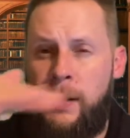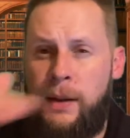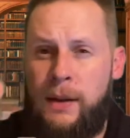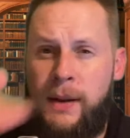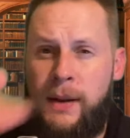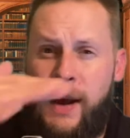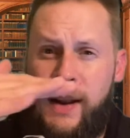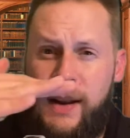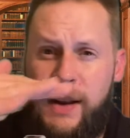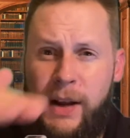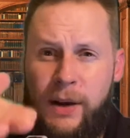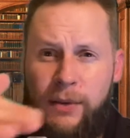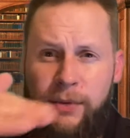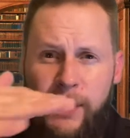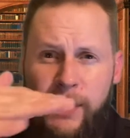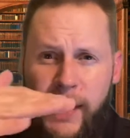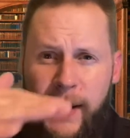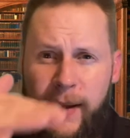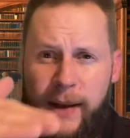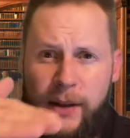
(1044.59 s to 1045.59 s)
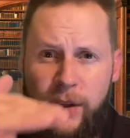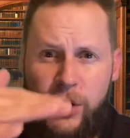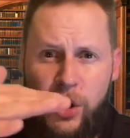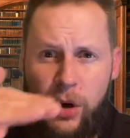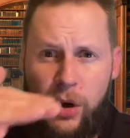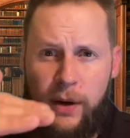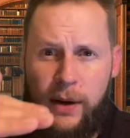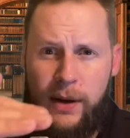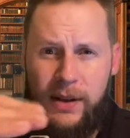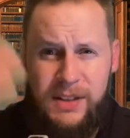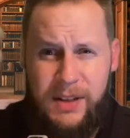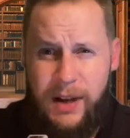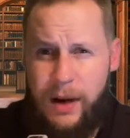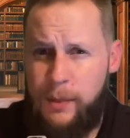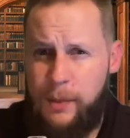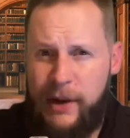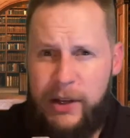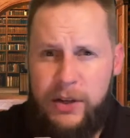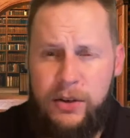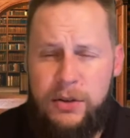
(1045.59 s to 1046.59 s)
not enough light, darkness, and I
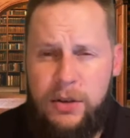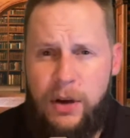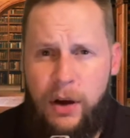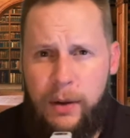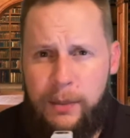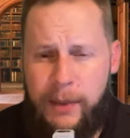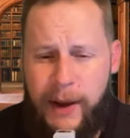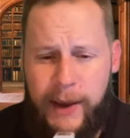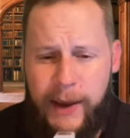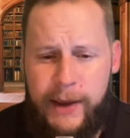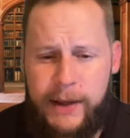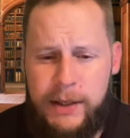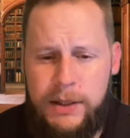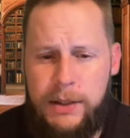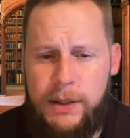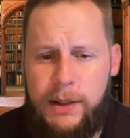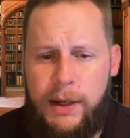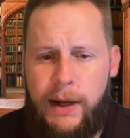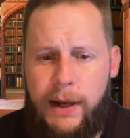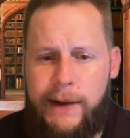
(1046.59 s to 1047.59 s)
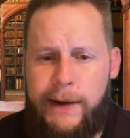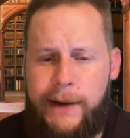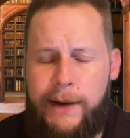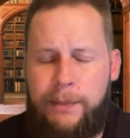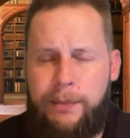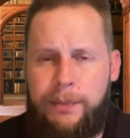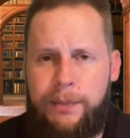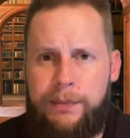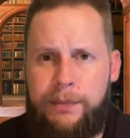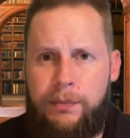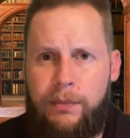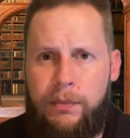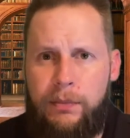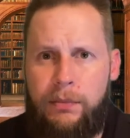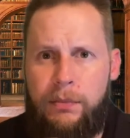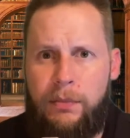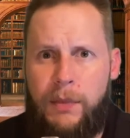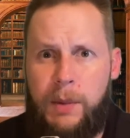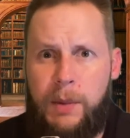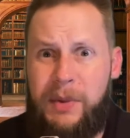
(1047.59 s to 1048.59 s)
mean, you saw in my kitchen,
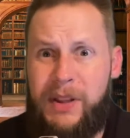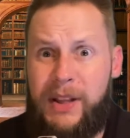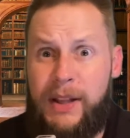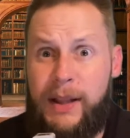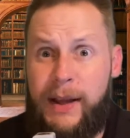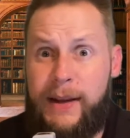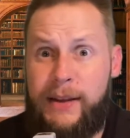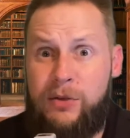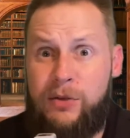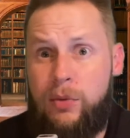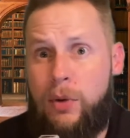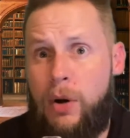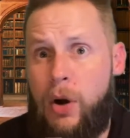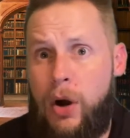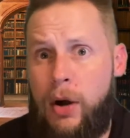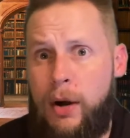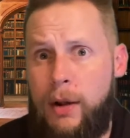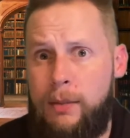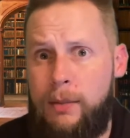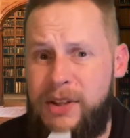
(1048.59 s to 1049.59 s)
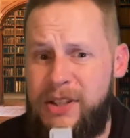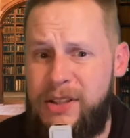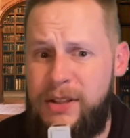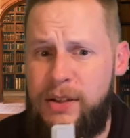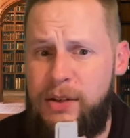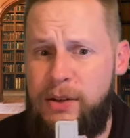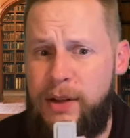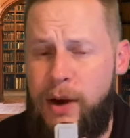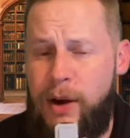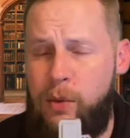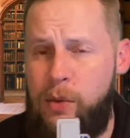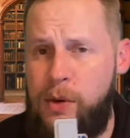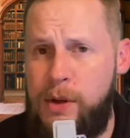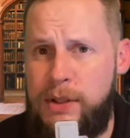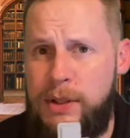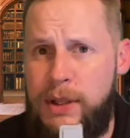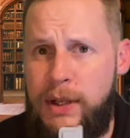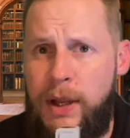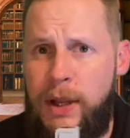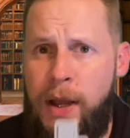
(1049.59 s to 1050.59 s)
I mean, the lights were on, but still that
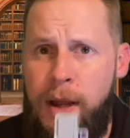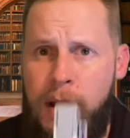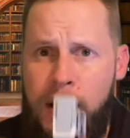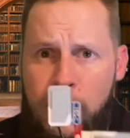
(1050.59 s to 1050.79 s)
wasn't